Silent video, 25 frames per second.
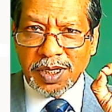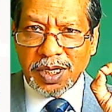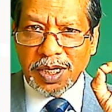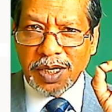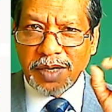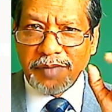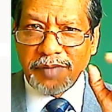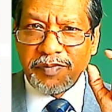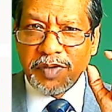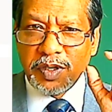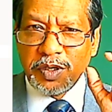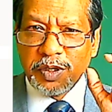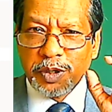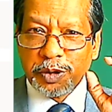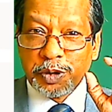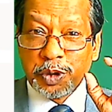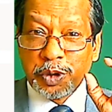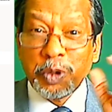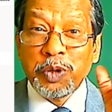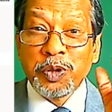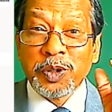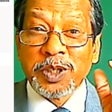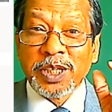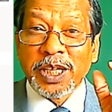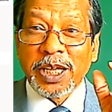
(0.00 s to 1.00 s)
If you know
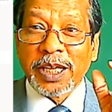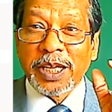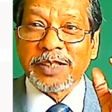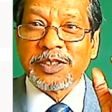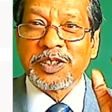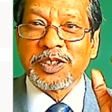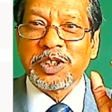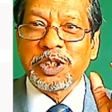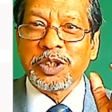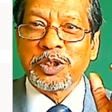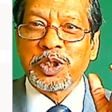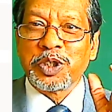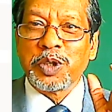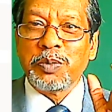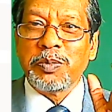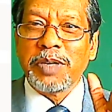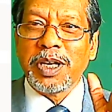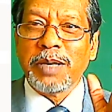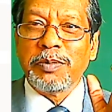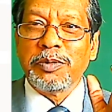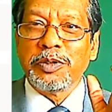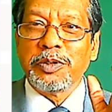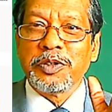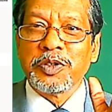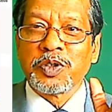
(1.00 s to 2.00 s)
two things, you should be
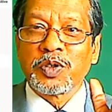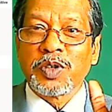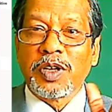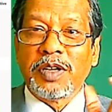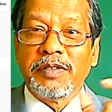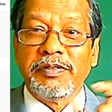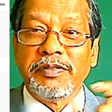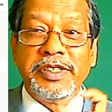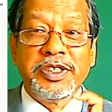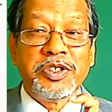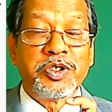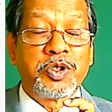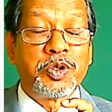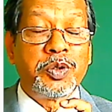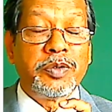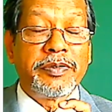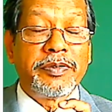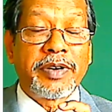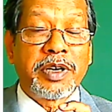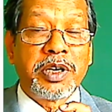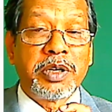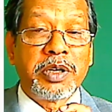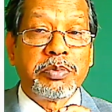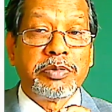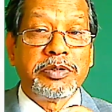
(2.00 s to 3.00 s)
able to solve these two
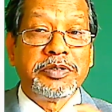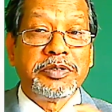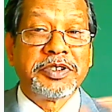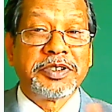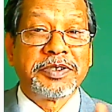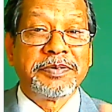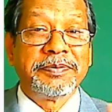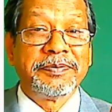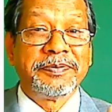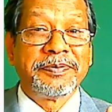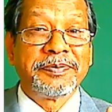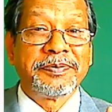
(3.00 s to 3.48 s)
variables.